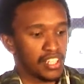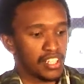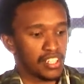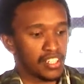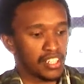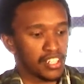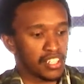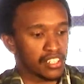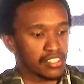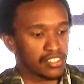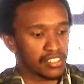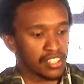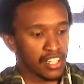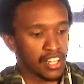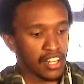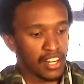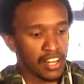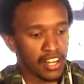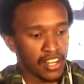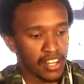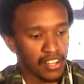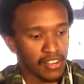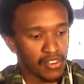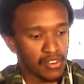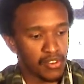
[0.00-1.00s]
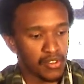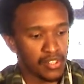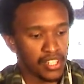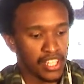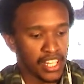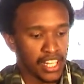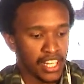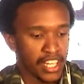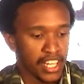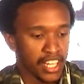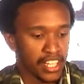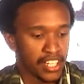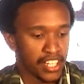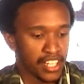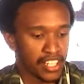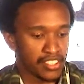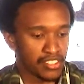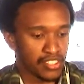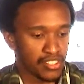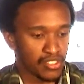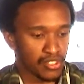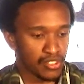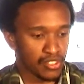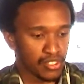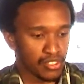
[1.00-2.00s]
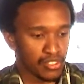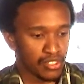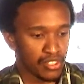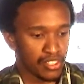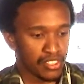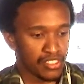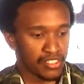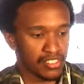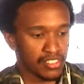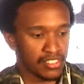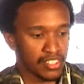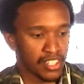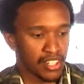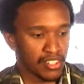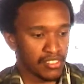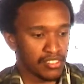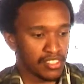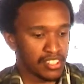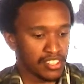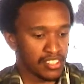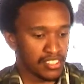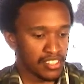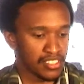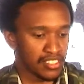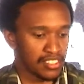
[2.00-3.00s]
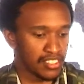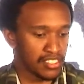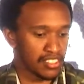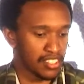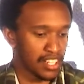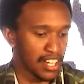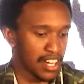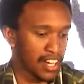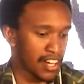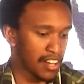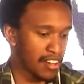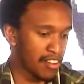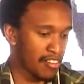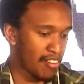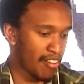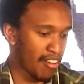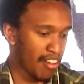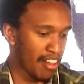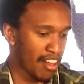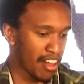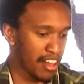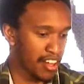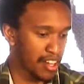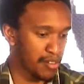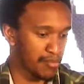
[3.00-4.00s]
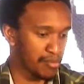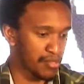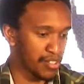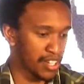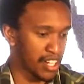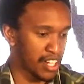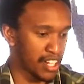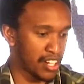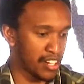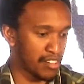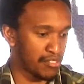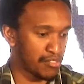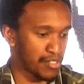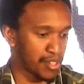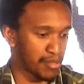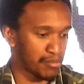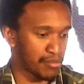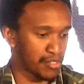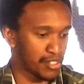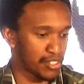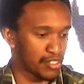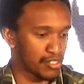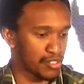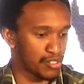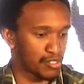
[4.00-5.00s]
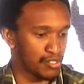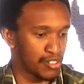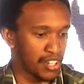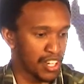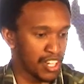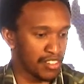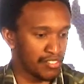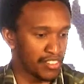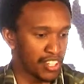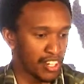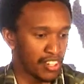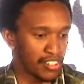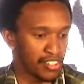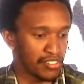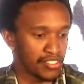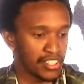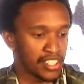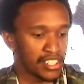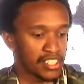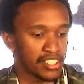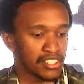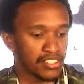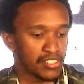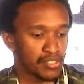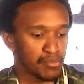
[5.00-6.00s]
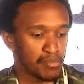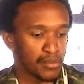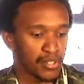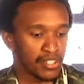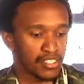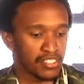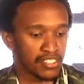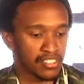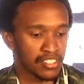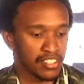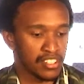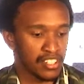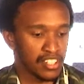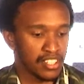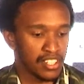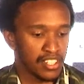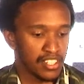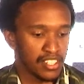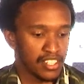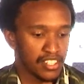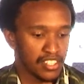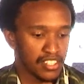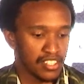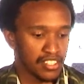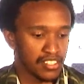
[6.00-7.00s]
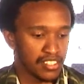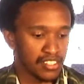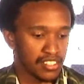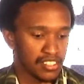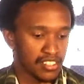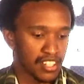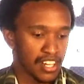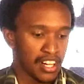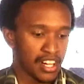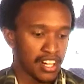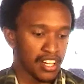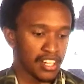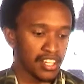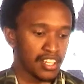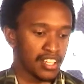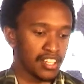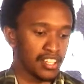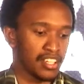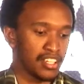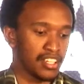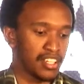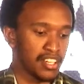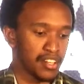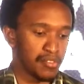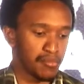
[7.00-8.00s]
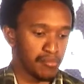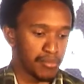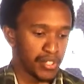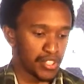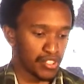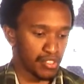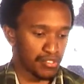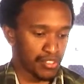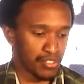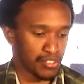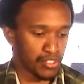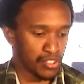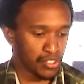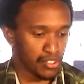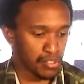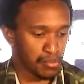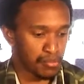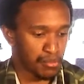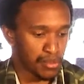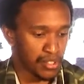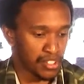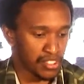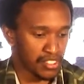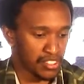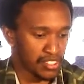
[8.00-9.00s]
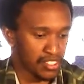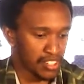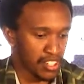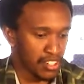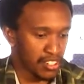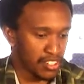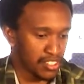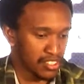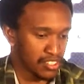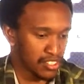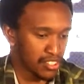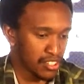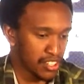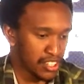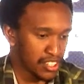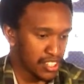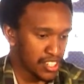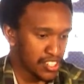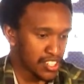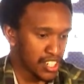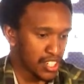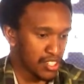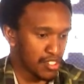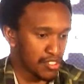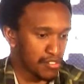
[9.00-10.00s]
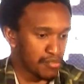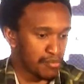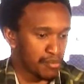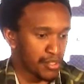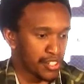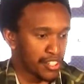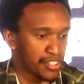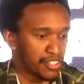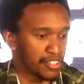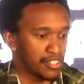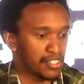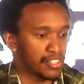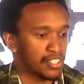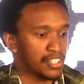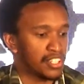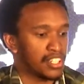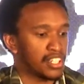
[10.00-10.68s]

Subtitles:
Next, good AI has its own goals. Now, this is a game from those who love the Lord of the Rings books. This is a game based off of those books. It's called The Shadow of Mordor.